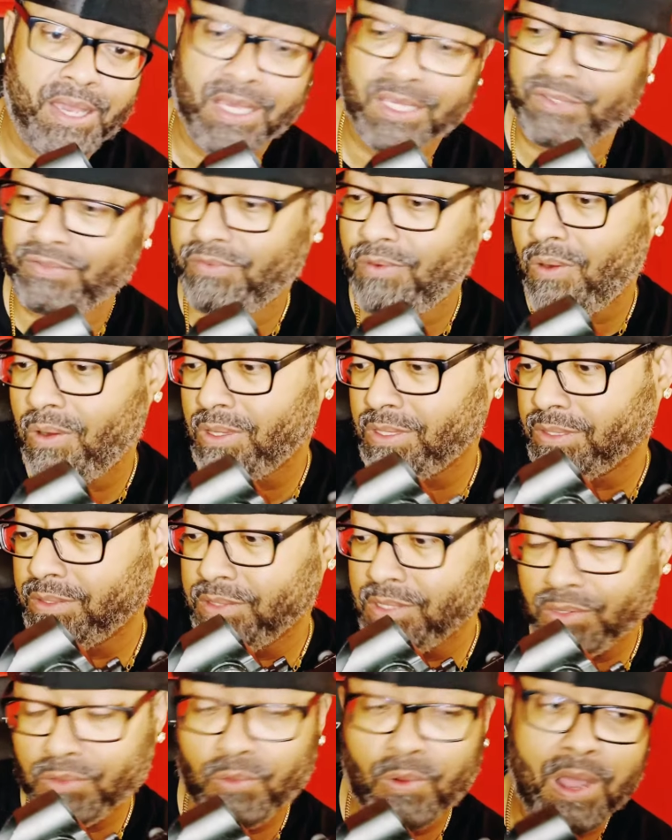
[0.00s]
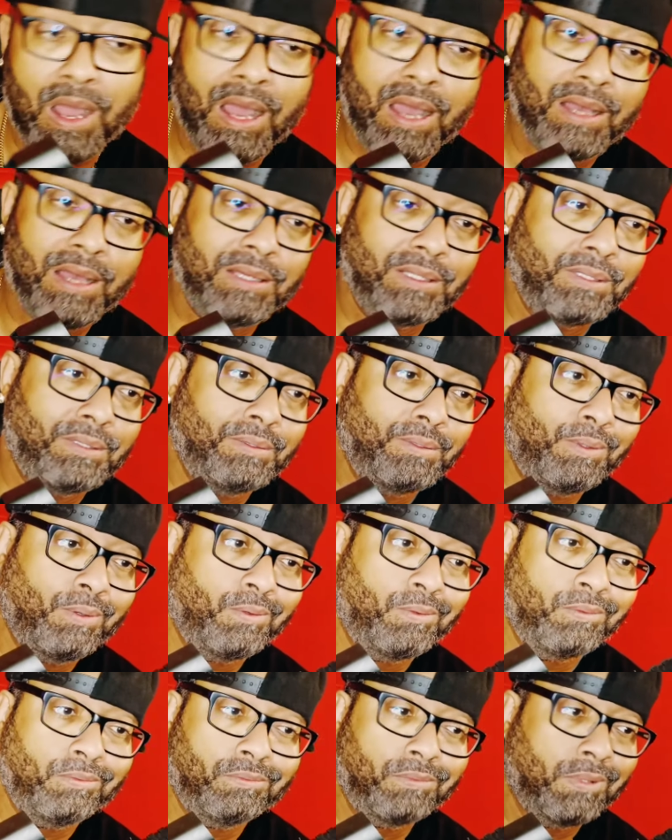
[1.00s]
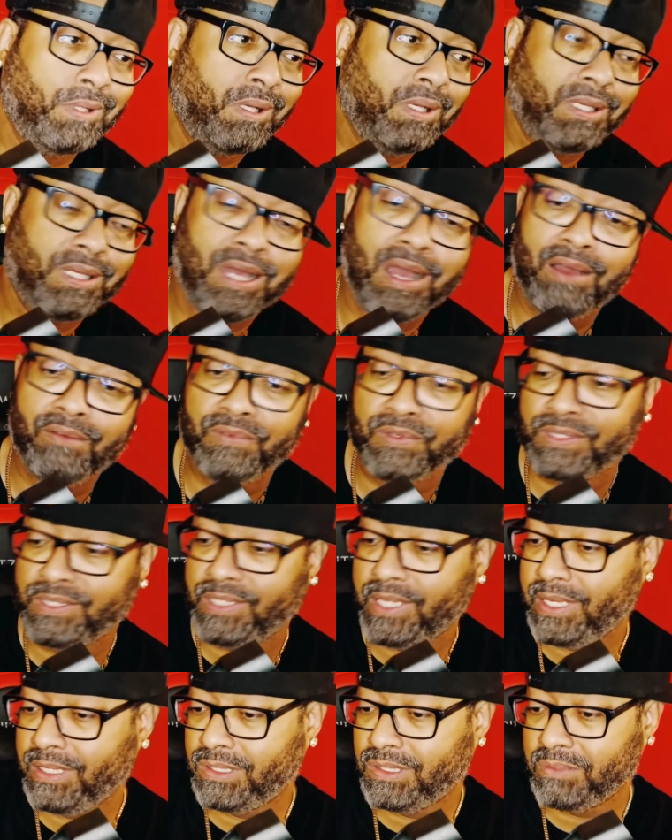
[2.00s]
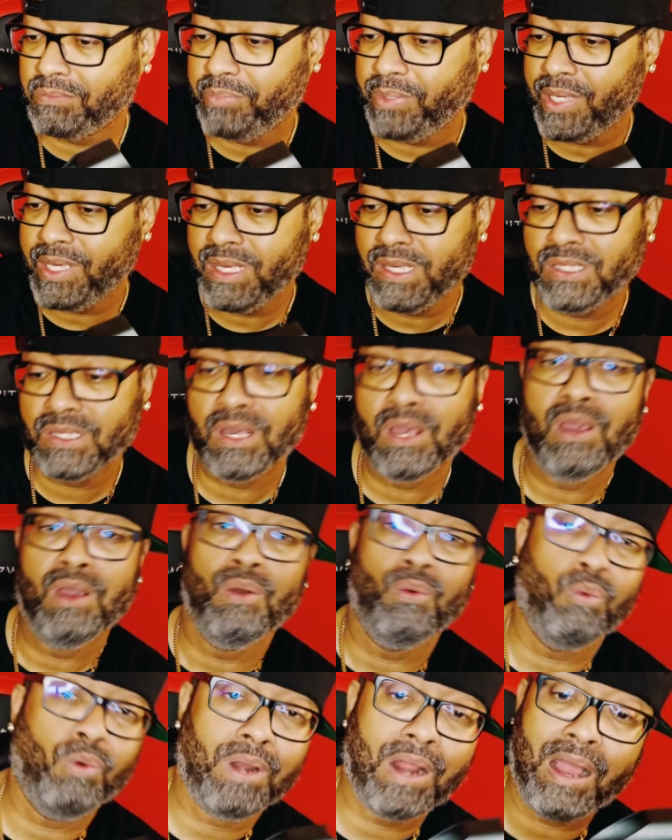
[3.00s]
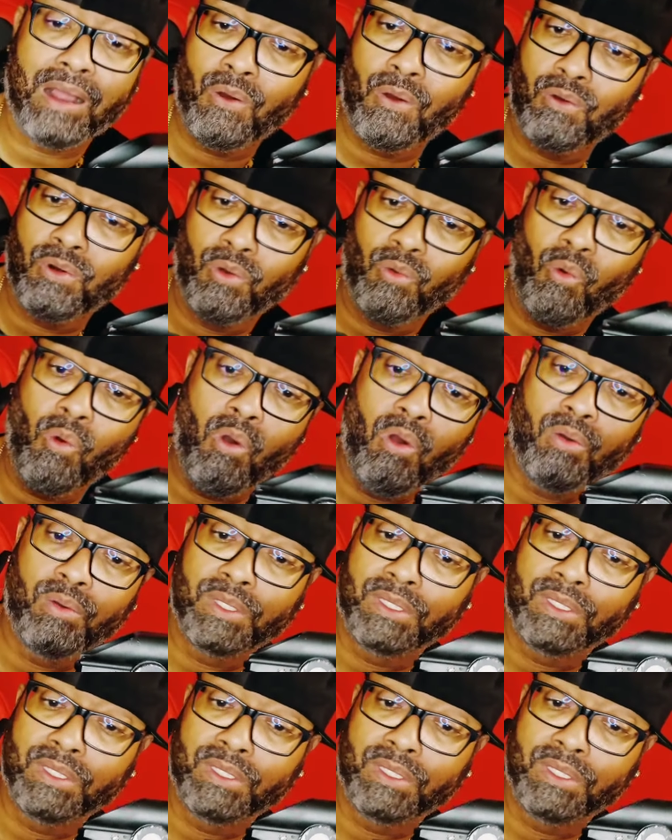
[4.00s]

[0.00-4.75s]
as far as look wise, you know, conversation piece. Would I go to war